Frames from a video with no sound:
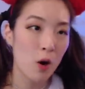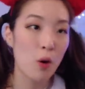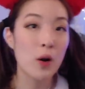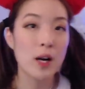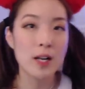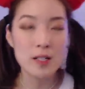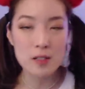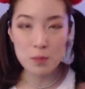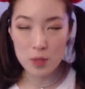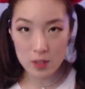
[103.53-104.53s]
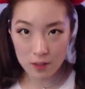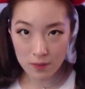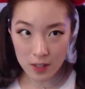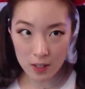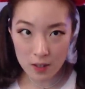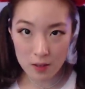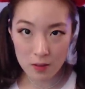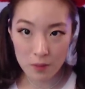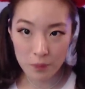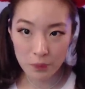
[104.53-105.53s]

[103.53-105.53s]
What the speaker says: or his music video.